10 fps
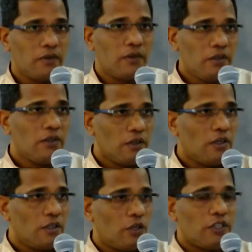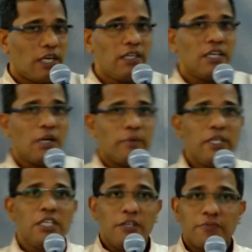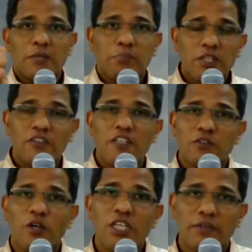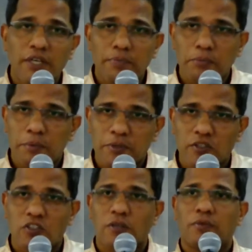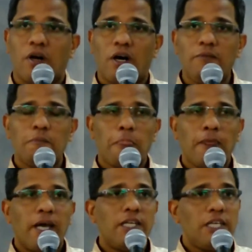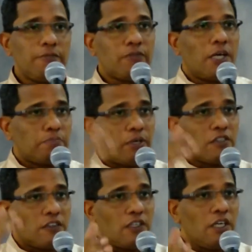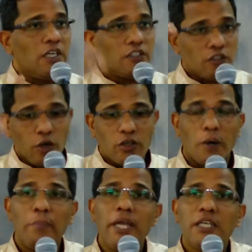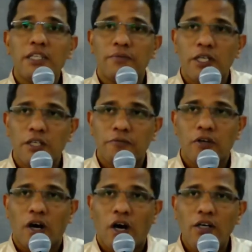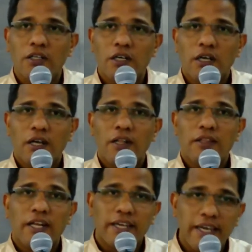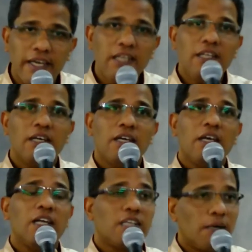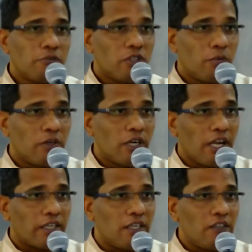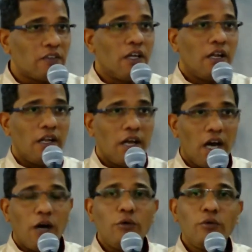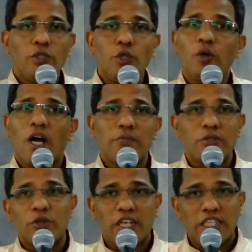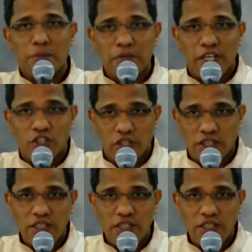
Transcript: huh? You know that, I mean, if that person is going away from the presence of God, and if that person is not obeying the word of God, then again it comes the word like this. Now you have no condemnation,